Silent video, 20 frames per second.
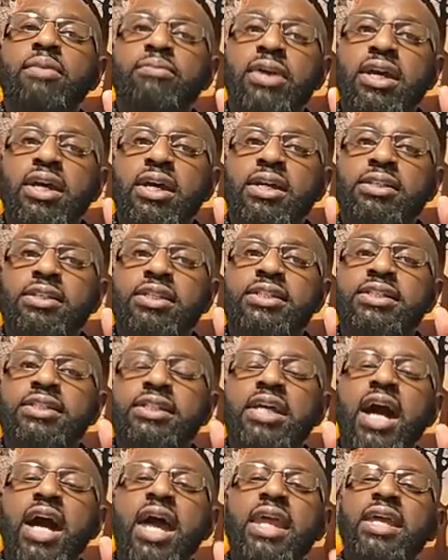Because it's
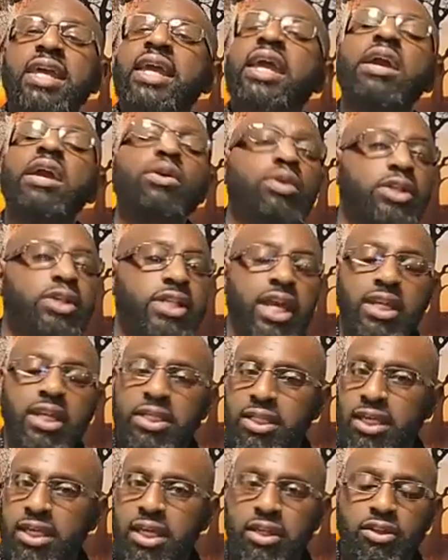got to
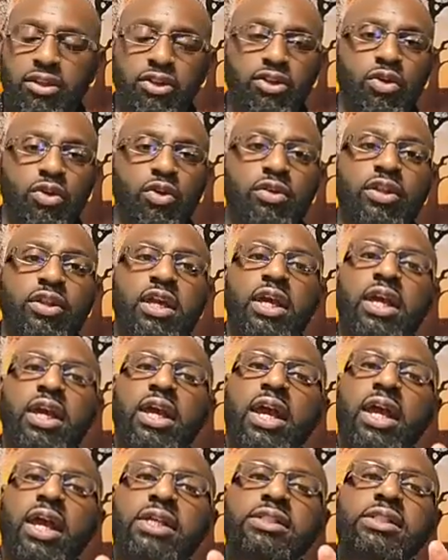irritate the King of the North.
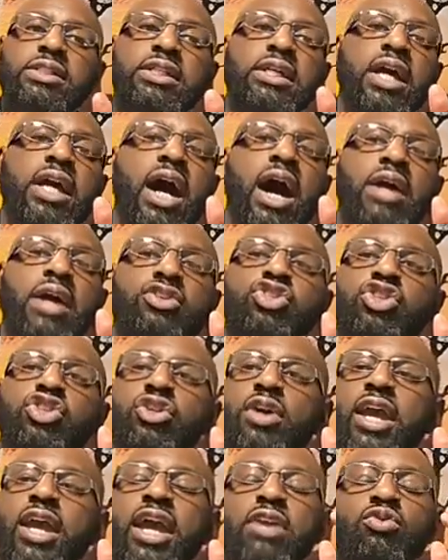It's got
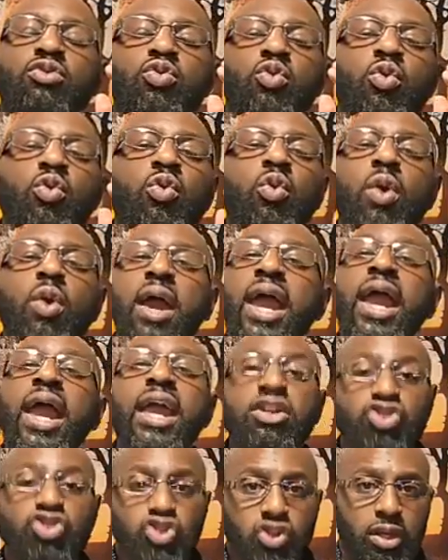to
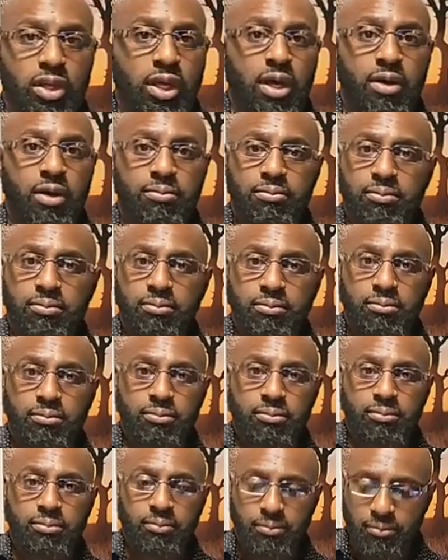enrage them.
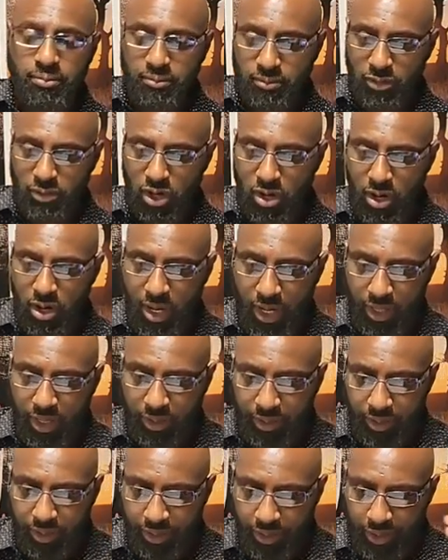All
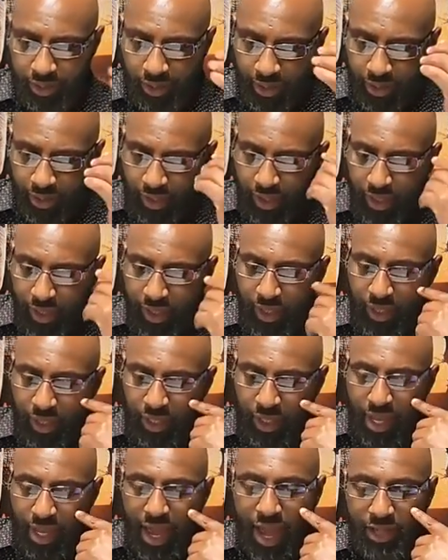right?
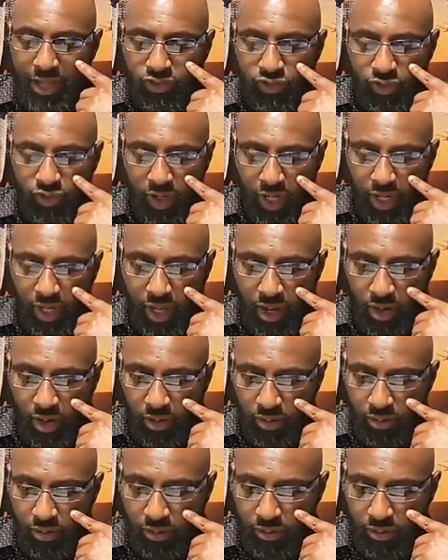Last video.